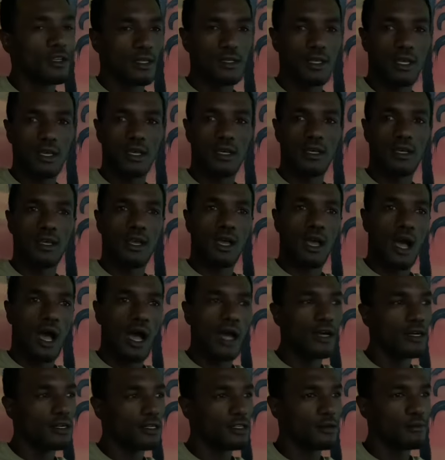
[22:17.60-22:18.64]
Yeah. I
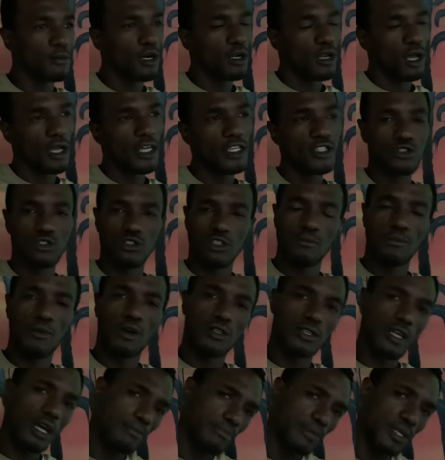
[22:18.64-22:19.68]
heard about our history
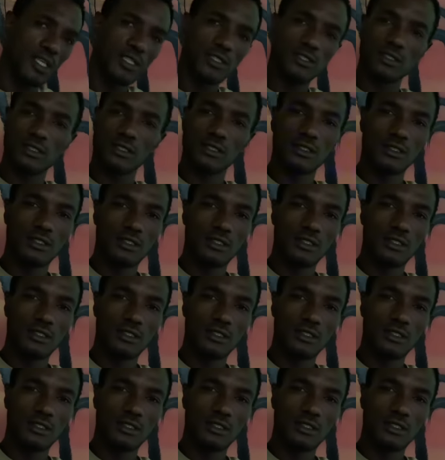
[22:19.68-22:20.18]
about that place.